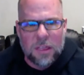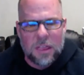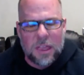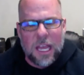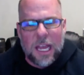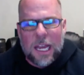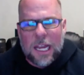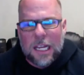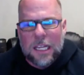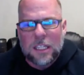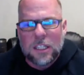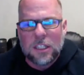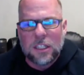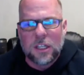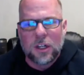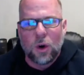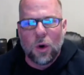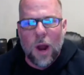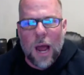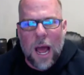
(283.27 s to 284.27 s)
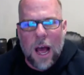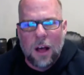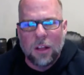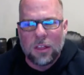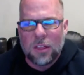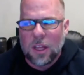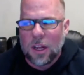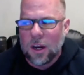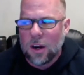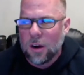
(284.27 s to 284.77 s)
things that are
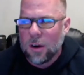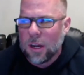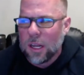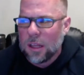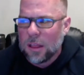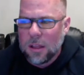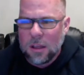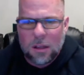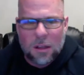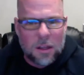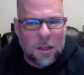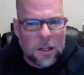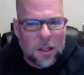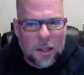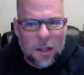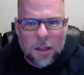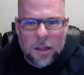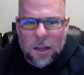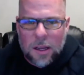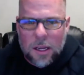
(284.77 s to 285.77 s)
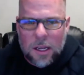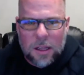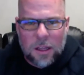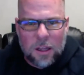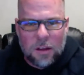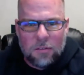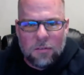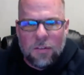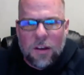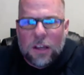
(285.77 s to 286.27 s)
out there in the
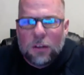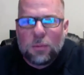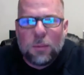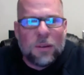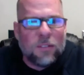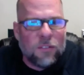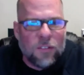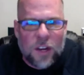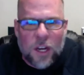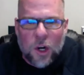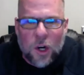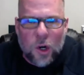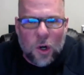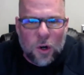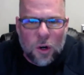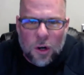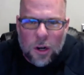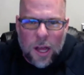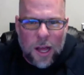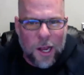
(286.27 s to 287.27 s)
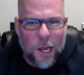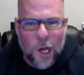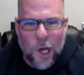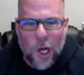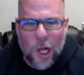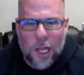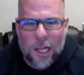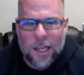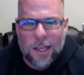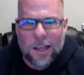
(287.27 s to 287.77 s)
investment fear, I
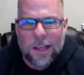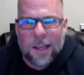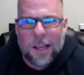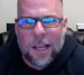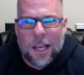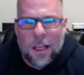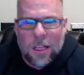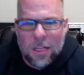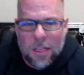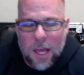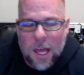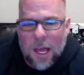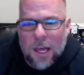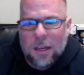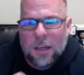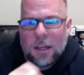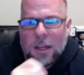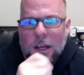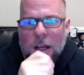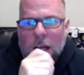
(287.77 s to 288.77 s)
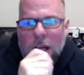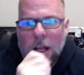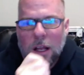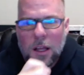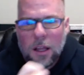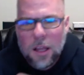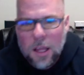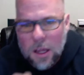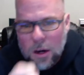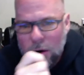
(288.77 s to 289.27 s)
call it, that
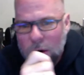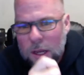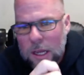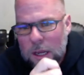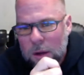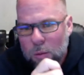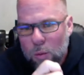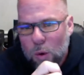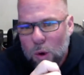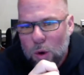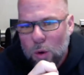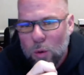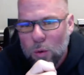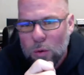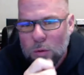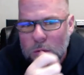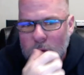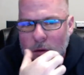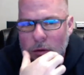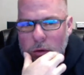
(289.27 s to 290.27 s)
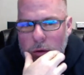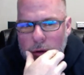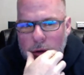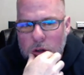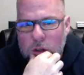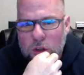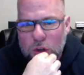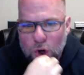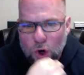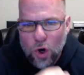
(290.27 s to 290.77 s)
literally will
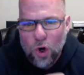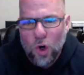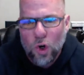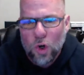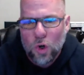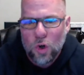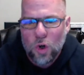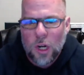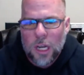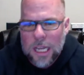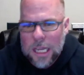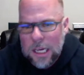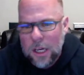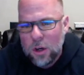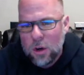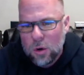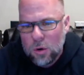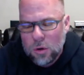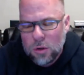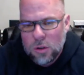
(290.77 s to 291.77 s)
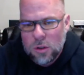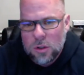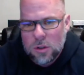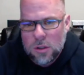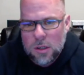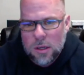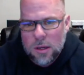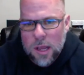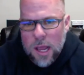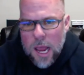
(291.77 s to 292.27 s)
deter
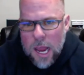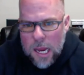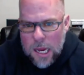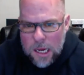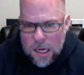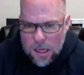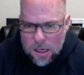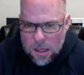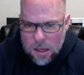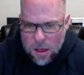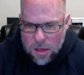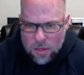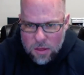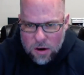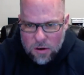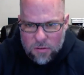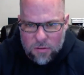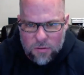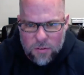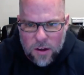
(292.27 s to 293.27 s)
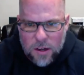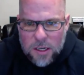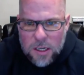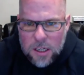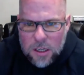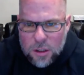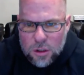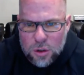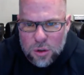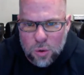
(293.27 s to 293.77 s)
lenders and their
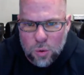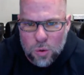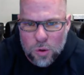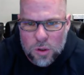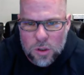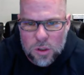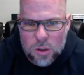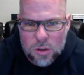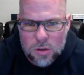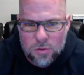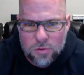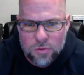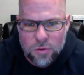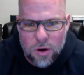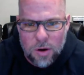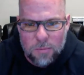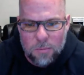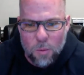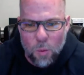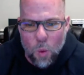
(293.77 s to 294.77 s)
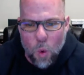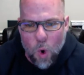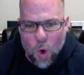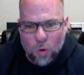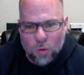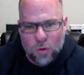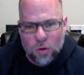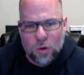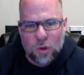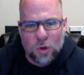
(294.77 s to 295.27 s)
funding sources from
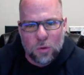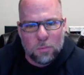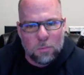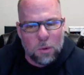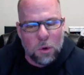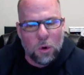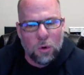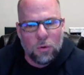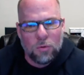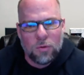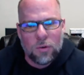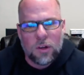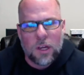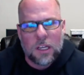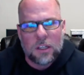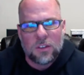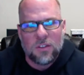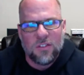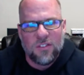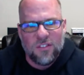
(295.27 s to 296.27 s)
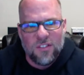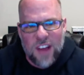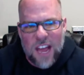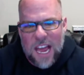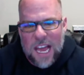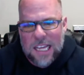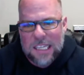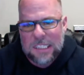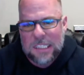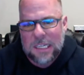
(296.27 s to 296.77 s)
wanting to move as
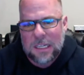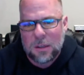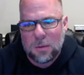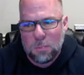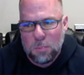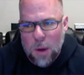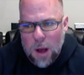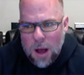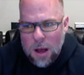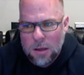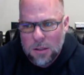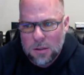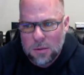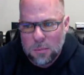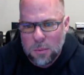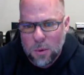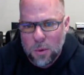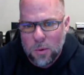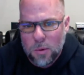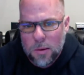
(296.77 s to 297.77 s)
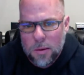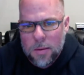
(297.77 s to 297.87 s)
fast as possible.